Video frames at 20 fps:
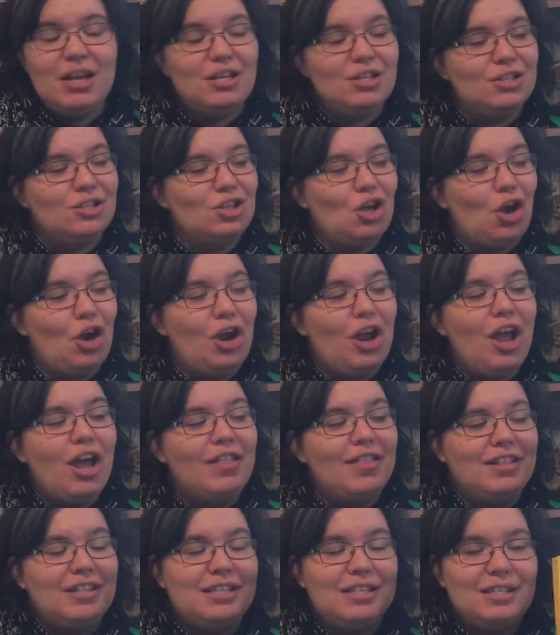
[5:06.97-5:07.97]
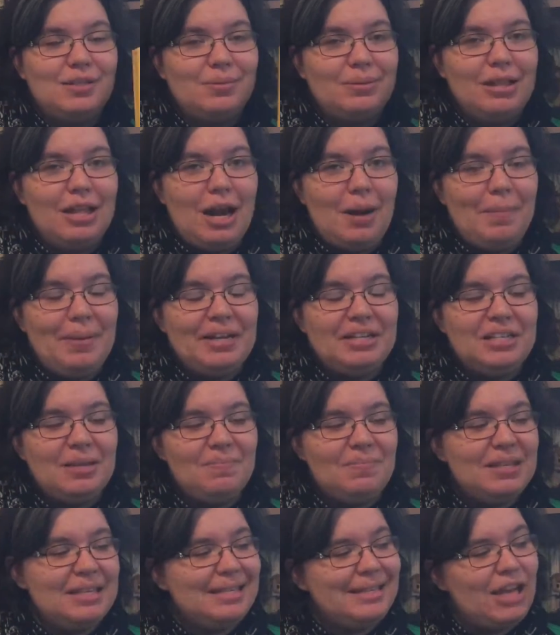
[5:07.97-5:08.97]
So this is the one that I picked
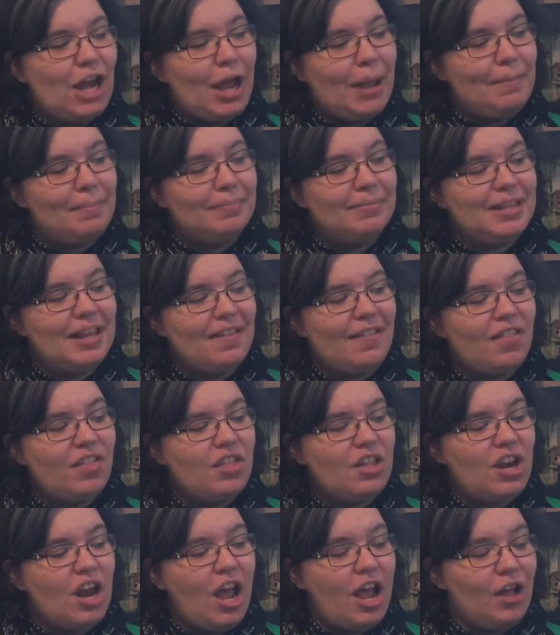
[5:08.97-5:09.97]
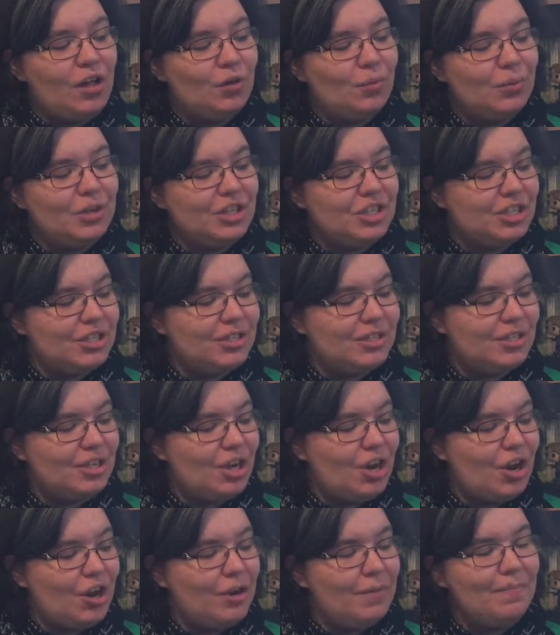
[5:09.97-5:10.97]
up this time, Death on the Nile, which is, you
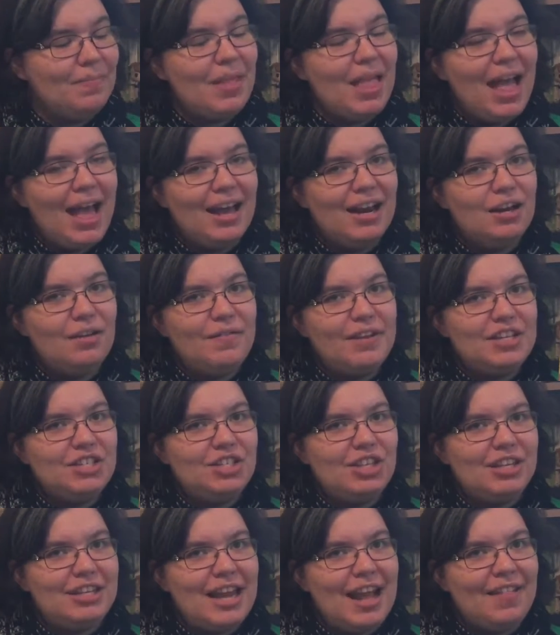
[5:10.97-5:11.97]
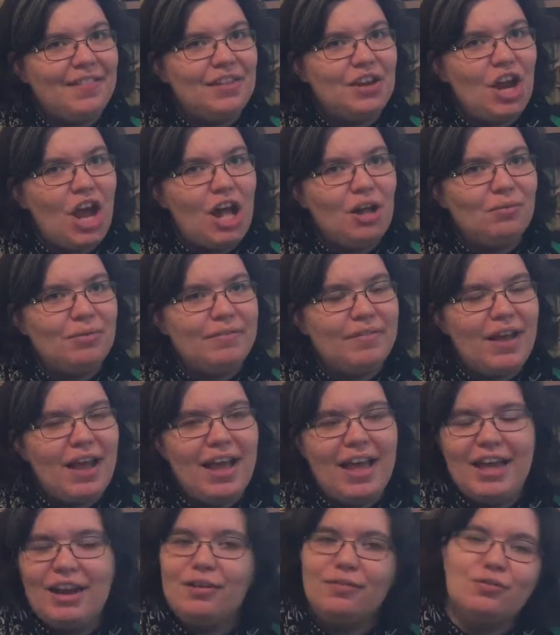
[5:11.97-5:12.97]
know, an adventure down the Nile River,
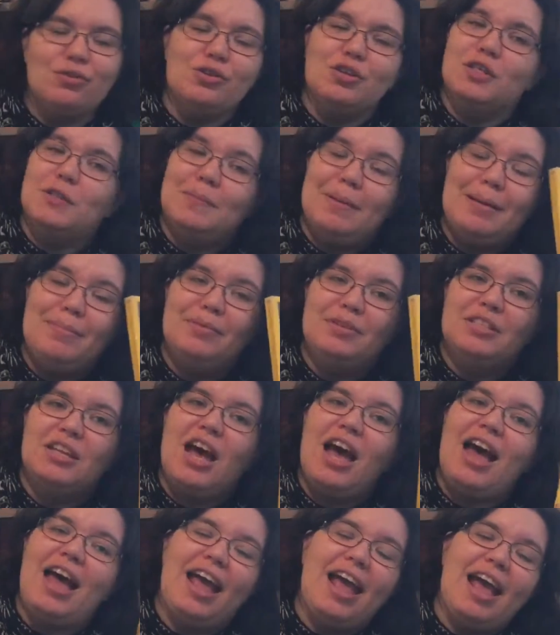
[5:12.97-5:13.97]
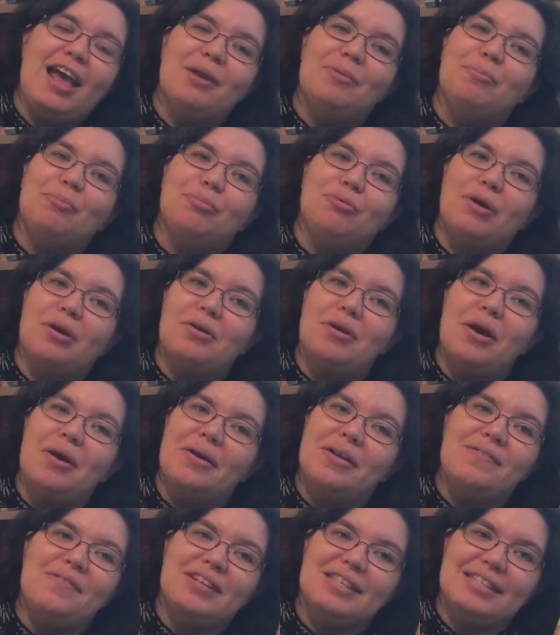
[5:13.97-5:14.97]
and of course people die and Poirot
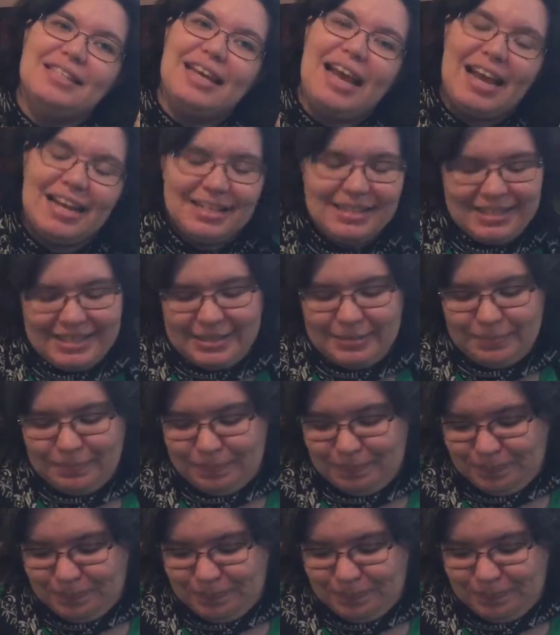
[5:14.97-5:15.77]
investigates.